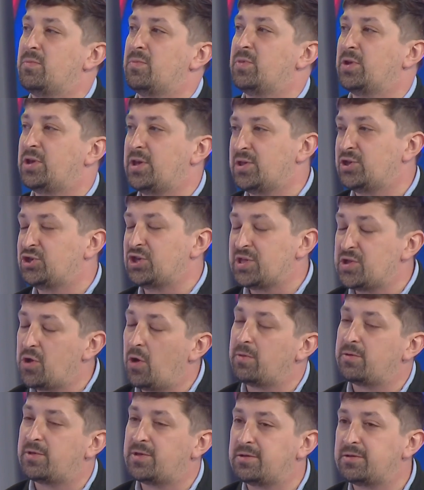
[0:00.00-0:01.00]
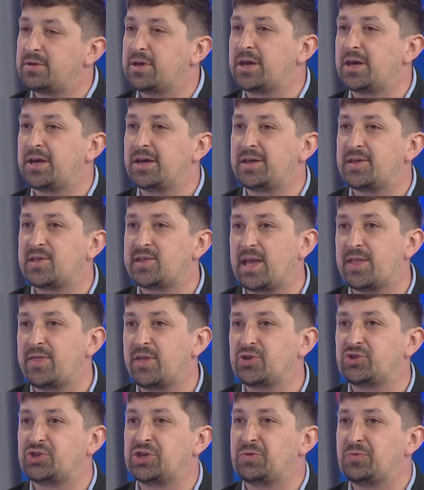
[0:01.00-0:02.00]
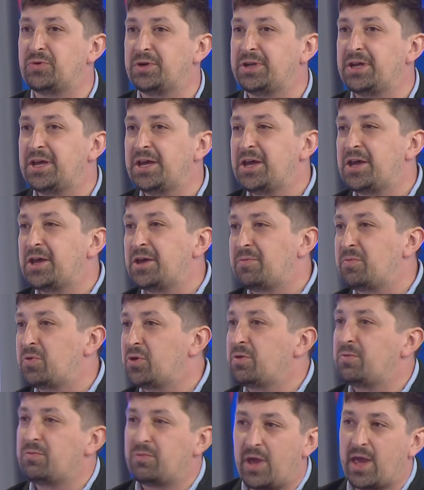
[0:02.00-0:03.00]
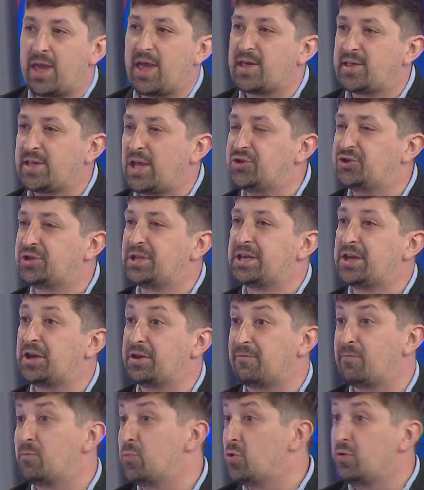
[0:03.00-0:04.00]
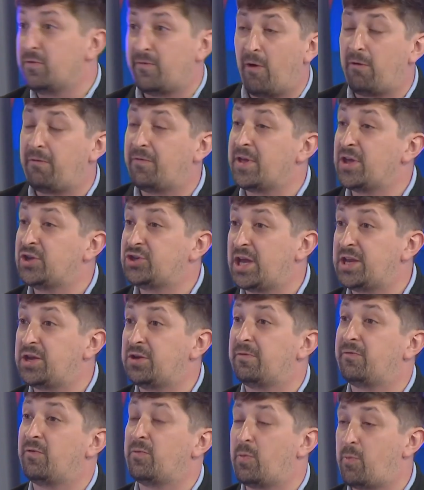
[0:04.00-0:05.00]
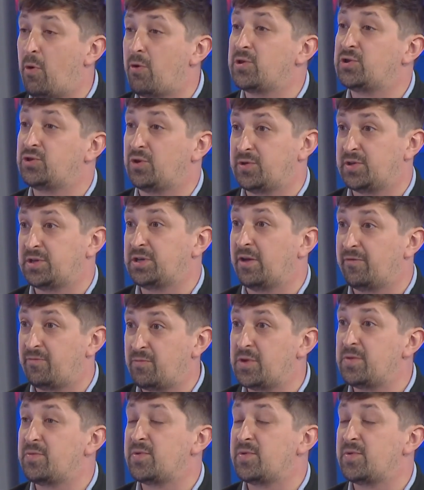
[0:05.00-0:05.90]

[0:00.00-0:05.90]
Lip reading: because she's not said that she would essentially kind of move off the agenda from the Boris Johnson government.